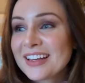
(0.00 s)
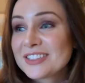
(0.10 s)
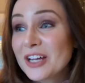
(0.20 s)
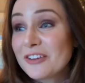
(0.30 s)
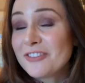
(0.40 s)

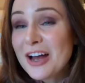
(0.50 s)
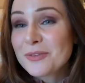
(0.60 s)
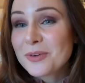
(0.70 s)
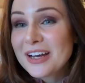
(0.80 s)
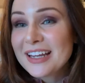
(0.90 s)
So I
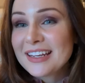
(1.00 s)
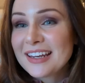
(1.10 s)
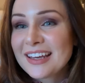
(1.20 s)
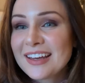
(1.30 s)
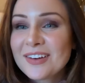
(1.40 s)
found
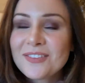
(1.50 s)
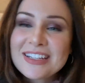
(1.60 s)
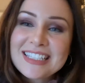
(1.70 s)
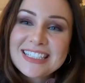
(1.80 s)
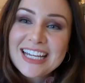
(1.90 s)
one,
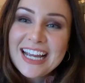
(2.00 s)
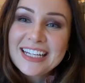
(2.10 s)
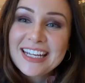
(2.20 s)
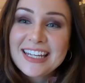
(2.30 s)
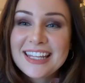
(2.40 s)
went to
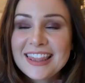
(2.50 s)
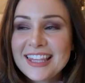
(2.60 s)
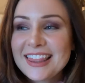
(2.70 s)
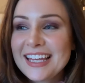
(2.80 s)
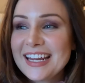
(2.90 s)
China, did
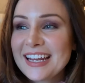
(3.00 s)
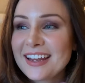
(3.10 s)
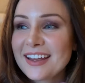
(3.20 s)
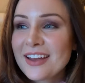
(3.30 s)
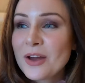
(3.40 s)
the
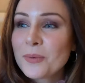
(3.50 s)
thing.